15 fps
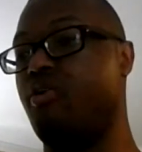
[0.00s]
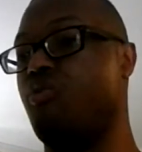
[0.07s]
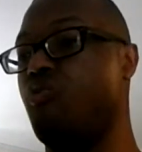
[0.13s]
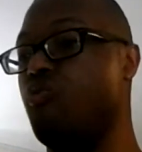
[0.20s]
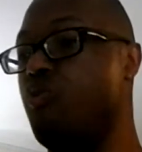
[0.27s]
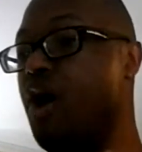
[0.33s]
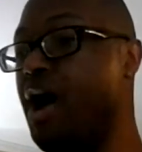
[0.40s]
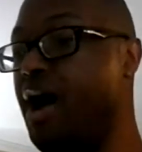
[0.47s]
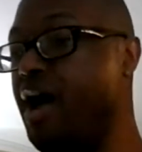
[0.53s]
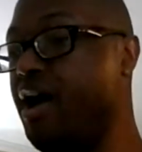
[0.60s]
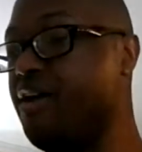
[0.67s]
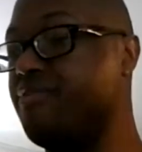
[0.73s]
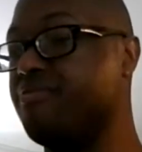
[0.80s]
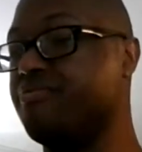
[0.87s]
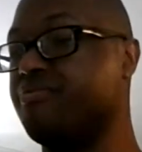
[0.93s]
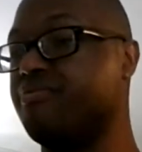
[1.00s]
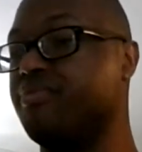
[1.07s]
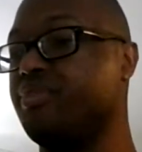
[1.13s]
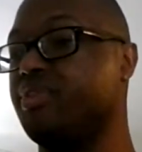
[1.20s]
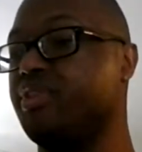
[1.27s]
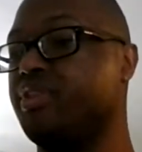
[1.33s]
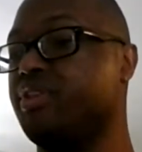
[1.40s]
Why?
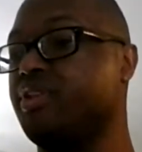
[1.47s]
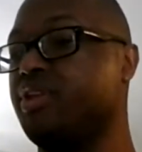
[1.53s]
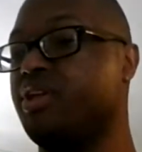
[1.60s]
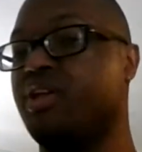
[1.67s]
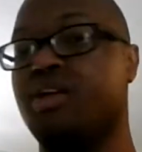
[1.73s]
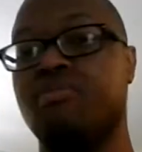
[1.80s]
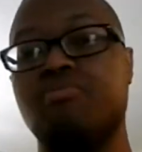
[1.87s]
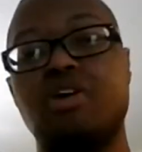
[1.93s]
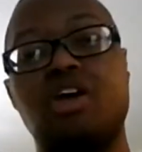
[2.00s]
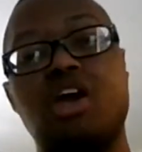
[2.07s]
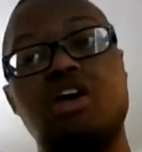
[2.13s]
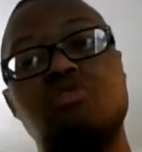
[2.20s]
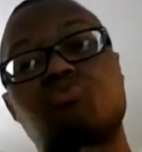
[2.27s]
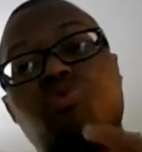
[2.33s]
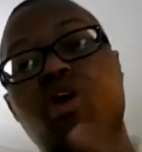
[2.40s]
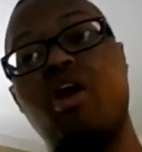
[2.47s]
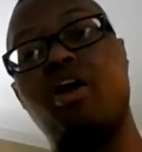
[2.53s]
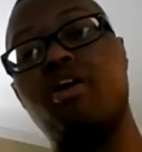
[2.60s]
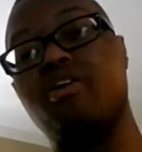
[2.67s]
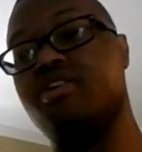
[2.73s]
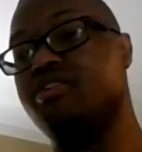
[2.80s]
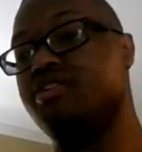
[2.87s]
Because
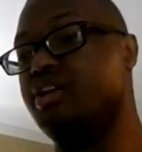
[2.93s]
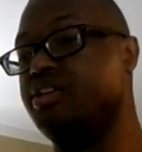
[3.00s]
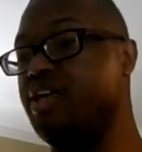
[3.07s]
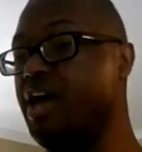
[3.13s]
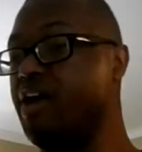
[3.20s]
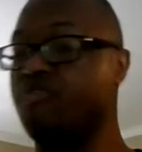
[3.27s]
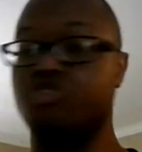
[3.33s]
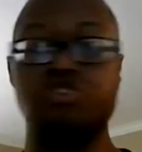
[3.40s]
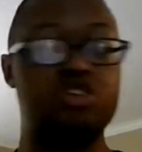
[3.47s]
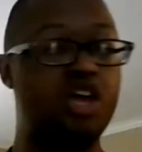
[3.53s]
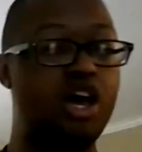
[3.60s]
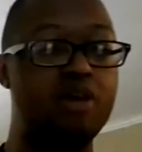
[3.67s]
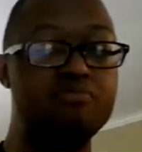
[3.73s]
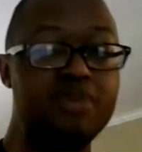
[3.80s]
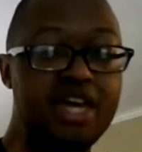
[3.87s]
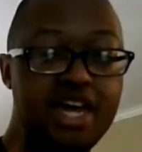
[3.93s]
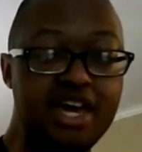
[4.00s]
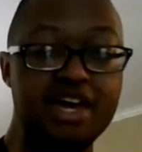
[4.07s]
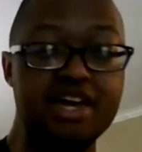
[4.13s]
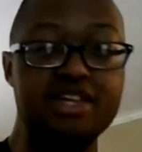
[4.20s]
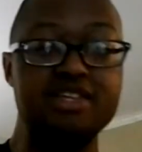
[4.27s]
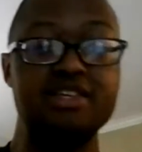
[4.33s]
where the devils come
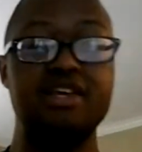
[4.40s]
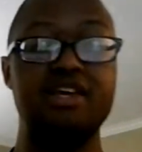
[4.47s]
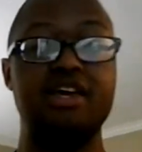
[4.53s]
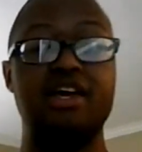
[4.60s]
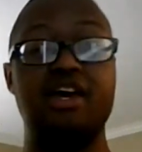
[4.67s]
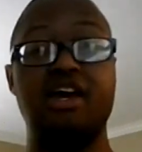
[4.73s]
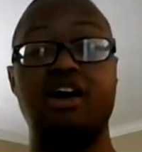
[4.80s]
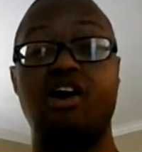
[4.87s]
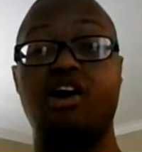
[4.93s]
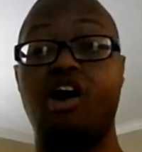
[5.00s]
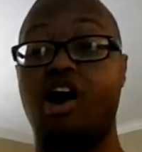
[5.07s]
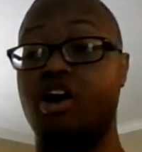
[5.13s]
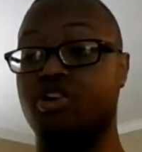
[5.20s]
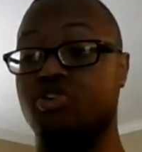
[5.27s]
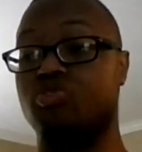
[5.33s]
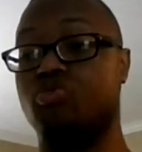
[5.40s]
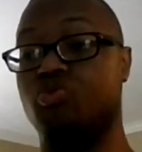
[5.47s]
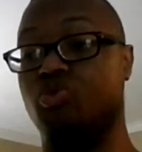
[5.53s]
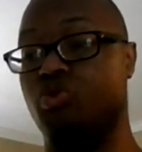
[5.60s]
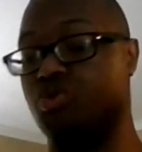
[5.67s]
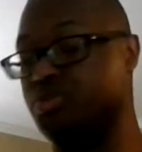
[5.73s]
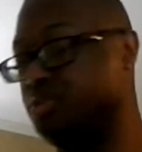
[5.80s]
in our
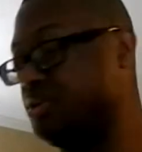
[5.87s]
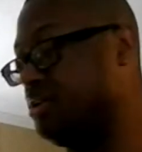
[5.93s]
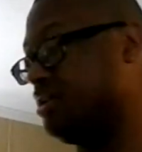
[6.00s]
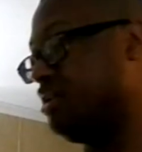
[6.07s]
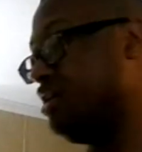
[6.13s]
schools,